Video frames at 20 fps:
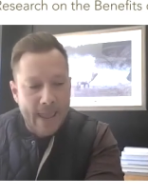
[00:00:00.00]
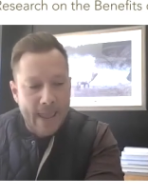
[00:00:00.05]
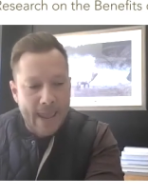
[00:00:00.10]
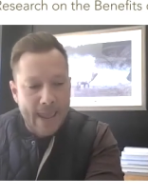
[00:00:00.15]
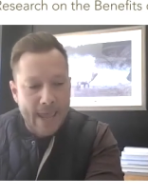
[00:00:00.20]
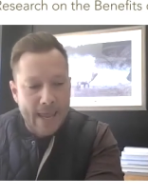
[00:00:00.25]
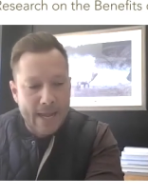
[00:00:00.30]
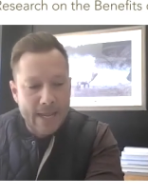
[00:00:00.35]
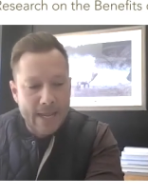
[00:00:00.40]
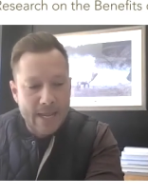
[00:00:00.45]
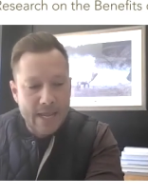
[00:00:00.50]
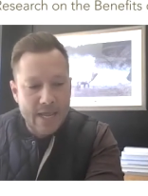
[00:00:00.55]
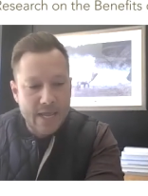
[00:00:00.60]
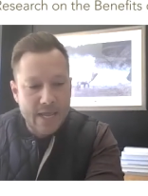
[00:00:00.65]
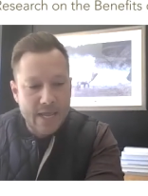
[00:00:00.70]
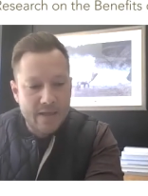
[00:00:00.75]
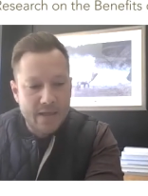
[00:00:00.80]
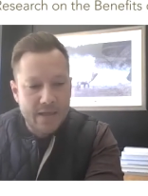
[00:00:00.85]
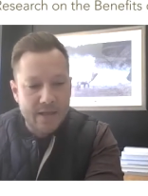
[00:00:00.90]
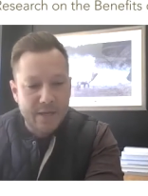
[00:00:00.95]
And
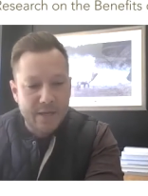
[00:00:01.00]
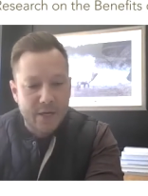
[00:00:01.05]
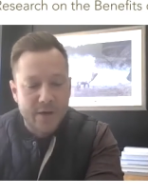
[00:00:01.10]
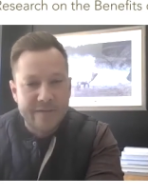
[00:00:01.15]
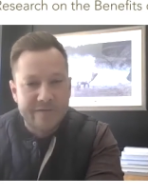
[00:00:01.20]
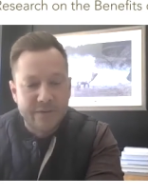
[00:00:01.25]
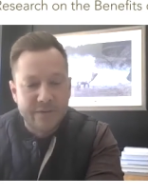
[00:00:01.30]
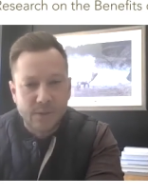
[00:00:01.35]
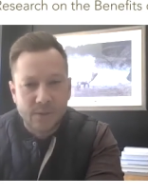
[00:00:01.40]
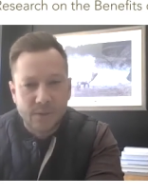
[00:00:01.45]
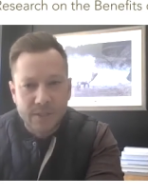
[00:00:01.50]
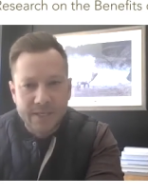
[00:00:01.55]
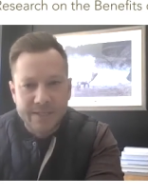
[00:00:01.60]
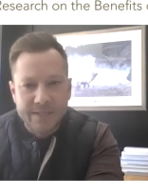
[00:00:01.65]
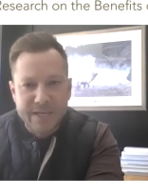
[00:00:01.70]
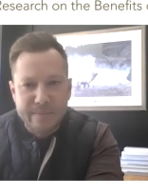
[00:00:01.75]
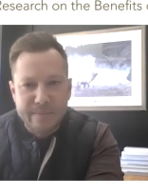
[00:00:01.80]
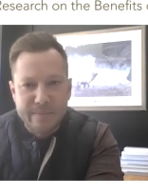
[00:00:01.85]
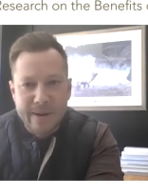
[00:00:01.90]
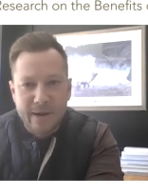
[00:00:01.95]
if you look
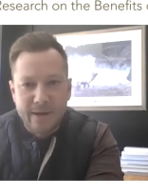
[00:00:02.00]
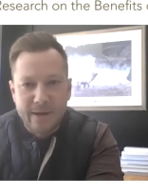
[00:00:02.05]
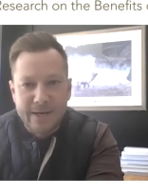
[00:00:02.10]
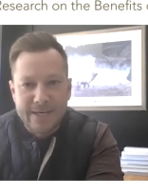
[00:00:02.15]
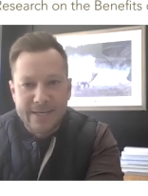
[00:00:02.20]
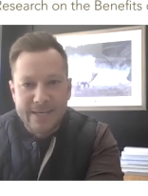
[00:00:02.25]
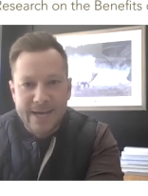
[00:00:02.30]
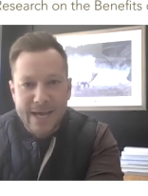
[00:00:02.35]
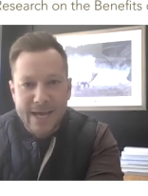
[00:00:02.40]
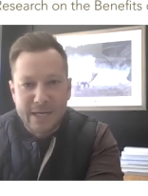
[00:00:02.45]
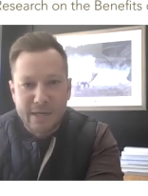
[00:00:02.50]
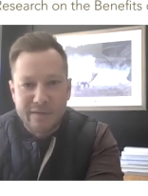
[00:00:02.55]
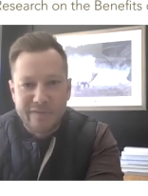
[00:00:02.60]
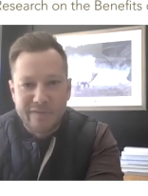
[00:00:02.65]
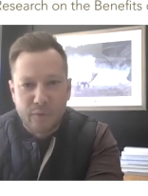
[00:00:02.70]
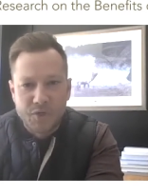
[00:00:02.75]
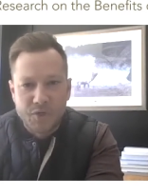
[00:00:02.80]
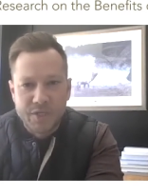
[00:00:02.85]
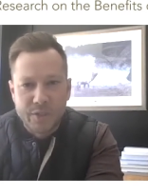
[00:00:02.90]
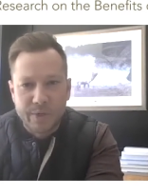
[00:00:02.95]
at the American diet,
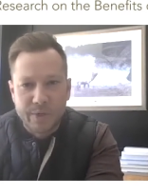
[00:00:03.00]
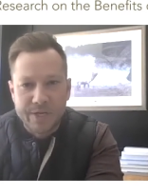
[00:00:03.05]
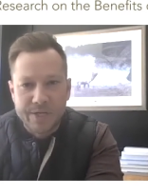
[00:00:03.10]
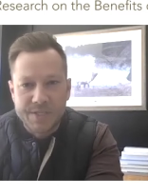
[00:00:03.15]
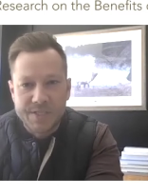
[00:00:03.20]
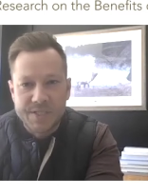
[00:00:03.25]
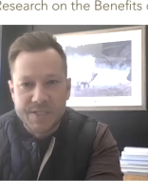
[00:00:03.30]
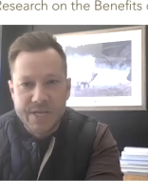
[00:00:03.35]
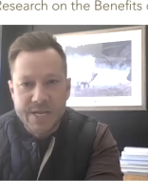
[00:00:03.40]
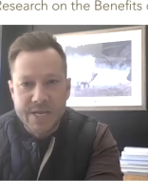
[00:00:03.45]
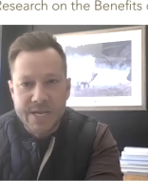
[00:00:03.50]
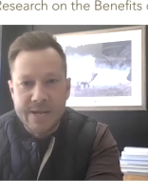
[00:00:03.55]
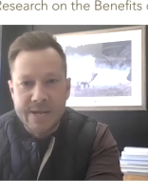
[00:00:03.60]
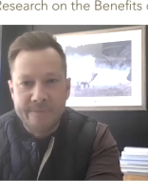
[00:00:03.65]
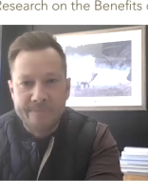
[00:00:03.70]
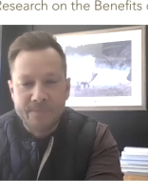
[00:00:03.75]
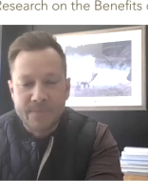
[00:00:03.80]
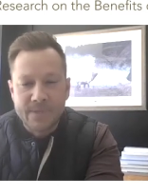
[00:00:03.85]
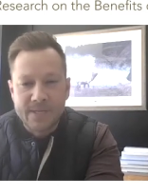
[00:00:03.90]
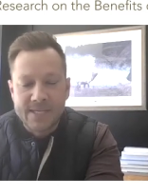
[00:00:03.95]
unfortunately, what you
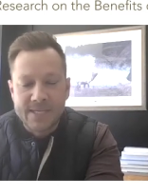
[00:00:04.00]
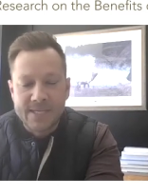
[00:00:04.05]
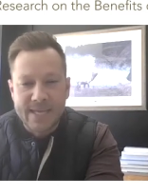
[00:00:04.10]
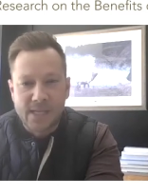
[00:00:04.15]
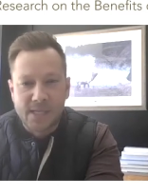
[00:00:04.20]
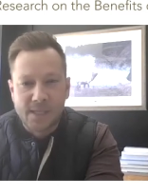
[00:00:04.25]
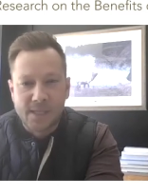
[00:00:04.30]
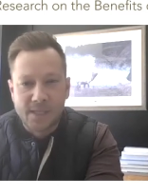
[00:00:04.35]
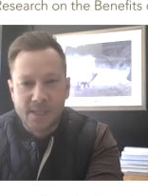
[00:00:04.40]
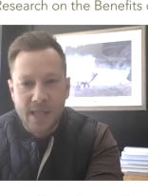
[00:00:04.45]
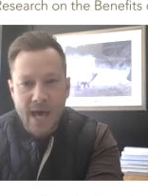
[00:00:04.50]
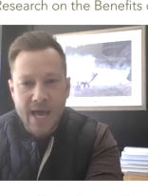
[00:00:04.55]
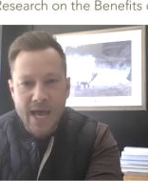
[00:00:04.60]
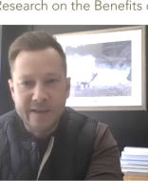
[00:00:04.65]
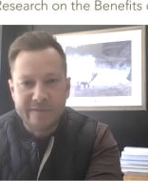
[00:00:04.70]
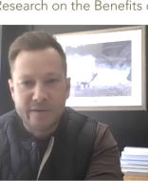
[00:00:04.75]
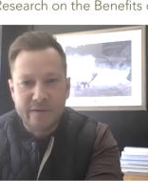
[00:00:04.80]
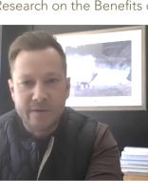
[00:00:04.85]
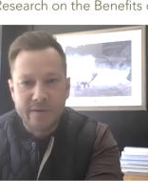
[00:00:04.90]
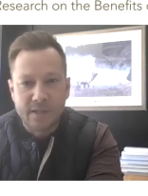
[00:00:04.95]
see is that a lot
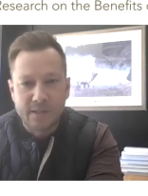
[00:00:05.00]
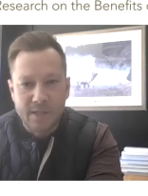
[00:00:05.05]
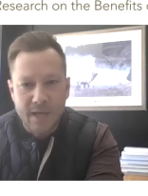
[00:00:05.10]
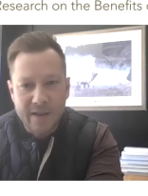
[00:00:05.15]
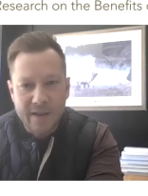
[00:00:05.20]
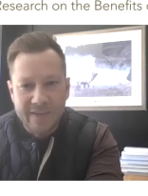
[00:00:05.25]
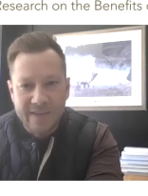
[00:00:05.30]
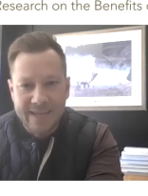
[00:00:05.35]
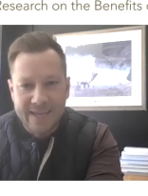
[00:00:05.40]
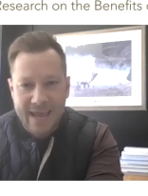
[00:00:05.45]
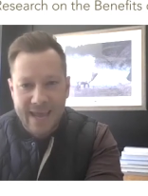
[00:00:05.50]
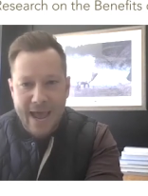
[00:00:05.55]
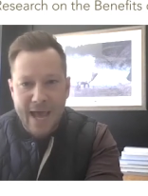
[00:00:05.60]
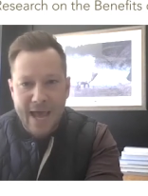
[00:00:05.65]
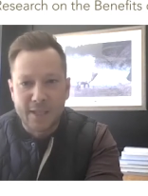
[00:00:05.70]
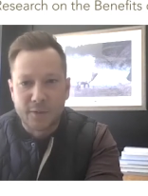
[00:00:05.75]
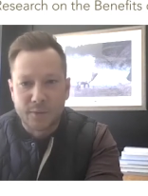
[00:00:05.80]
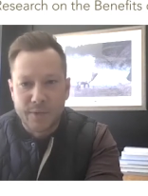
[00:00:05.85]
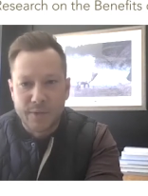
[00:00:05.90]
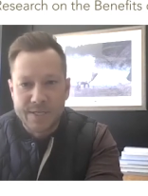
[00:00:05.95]
of the
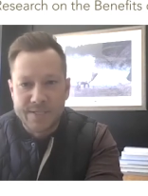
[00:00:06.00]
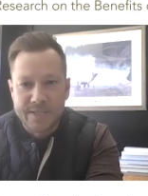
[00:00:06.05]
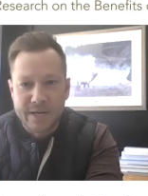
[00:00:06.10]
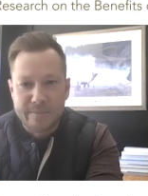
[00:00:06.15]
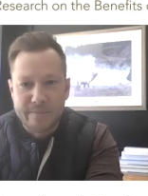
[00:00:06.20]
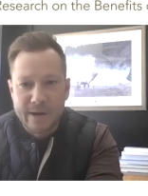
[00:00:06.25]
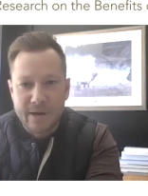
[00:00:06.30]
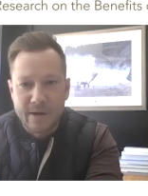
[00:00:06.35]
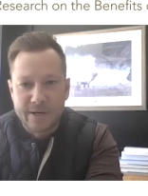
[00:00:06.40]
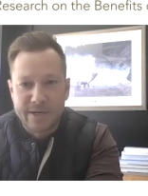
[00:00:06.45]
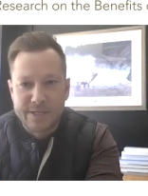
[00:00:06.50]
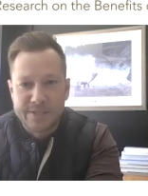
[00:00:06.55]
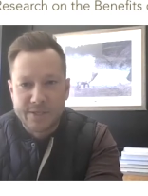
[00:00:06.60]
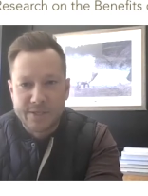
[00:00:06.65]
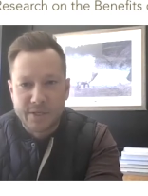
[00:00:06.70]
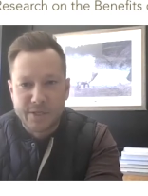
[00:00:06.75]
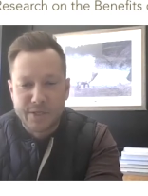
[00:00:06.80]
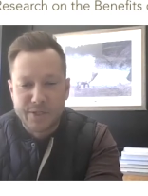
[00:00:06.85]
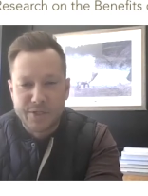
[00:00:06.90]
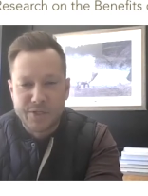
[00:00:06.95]
calories that Americans
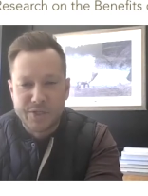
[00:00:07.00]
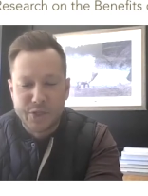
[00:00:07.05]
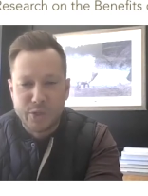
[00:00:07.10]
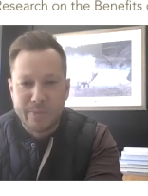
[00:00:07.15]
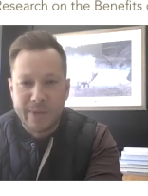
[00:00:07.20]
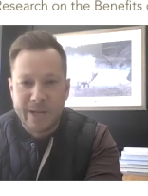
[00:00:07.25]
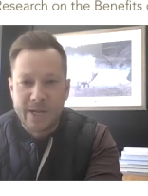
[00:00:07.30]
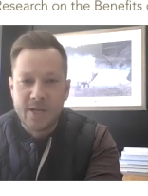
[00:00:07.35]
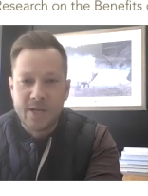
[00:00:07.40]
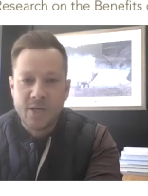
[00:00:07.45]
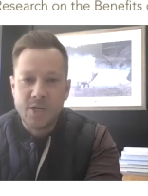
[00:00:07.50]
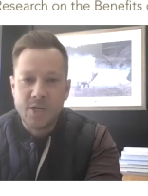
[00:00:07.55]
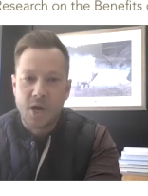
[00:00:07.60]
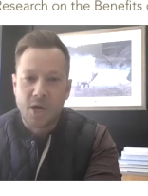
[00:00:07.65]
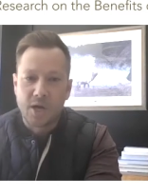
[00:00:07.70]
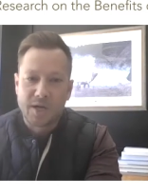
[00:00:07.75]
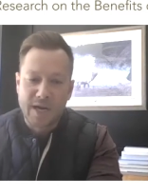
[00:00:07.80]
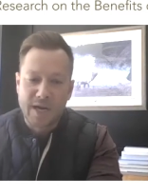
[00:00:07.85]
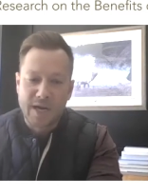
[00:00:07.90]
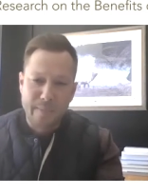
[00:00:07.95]
are consuming
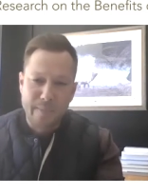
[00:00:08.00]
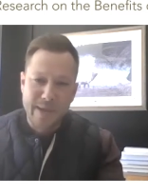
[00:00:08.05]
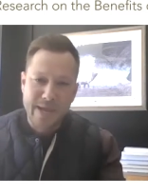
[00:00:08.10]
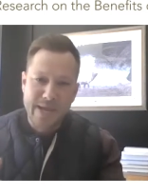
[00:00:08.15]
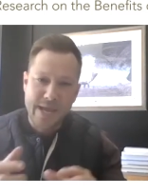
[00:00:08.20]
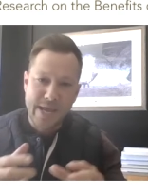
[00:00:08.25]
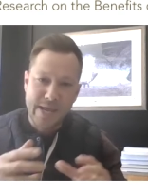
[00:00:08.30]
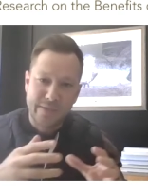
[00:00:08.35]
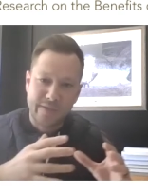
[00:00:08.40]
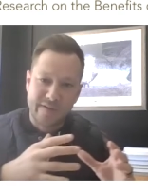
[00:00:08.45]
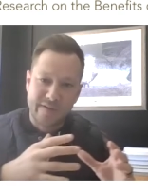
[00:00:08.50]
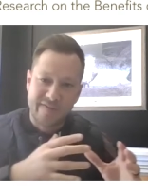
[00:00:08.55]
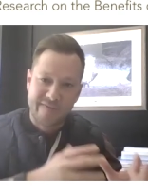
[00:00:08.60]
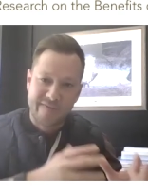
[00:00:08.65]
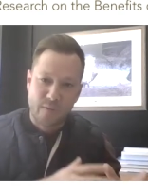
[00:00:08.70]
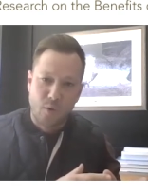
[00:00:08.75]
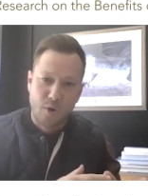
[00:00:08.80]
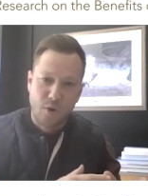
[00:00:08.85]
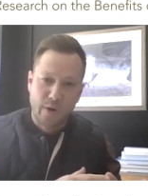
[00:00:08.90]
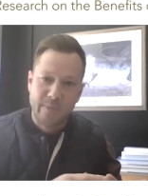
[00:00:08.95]
are coming in the
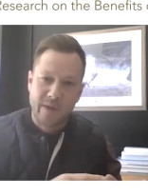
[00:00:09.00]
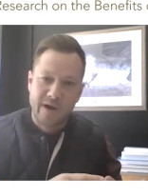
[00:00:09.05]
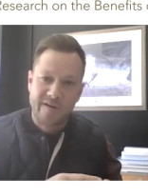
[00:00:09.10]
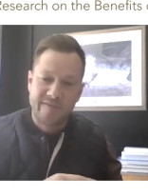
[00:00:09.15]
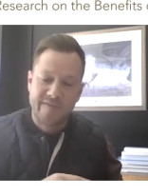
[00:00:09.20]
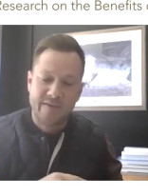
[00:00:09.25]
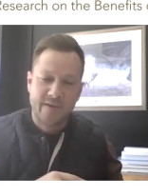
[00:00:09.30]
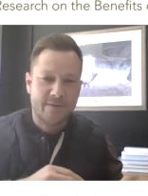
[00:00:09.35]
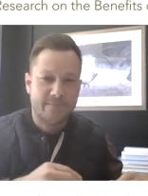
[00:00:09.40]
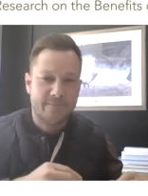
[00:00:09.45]
form of